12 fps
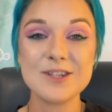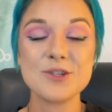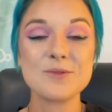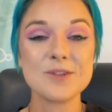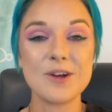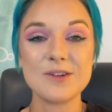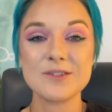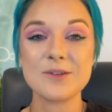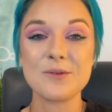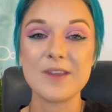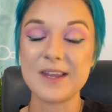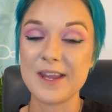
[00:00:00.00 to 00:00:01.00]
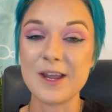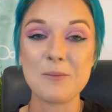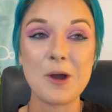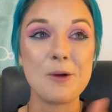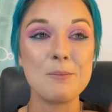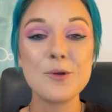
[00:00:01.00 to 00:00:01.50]
She was also thinking
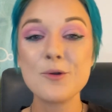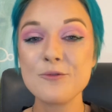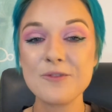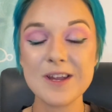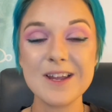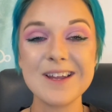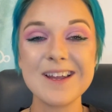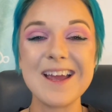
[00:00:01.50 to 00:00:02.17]
about moving.